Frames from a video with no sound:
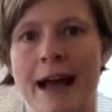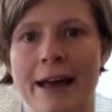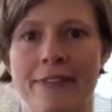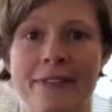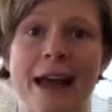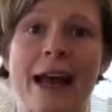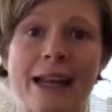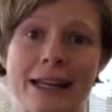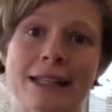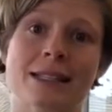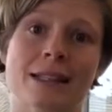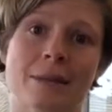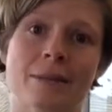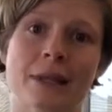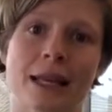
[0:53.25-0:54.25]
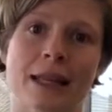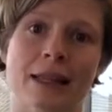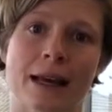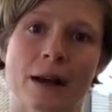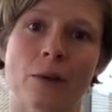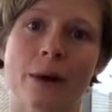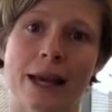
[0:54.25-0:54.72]
And that is something
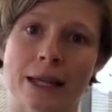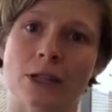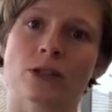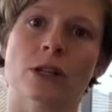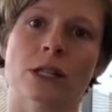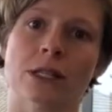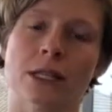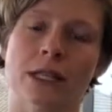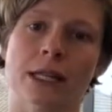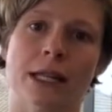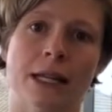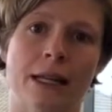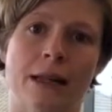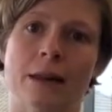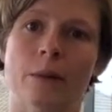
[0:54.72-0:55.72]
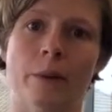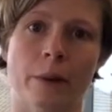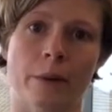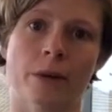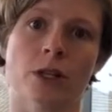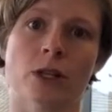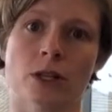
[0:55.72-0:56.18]
that we're interested in and that
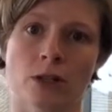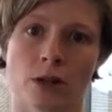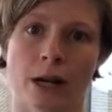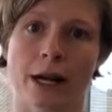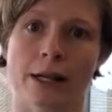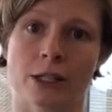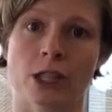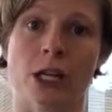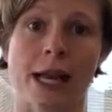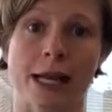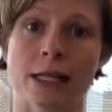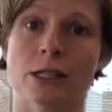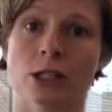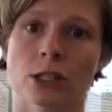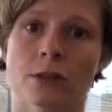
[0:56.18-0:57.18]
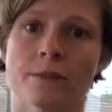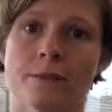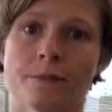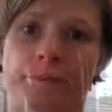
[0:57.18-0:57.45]
we would try and change.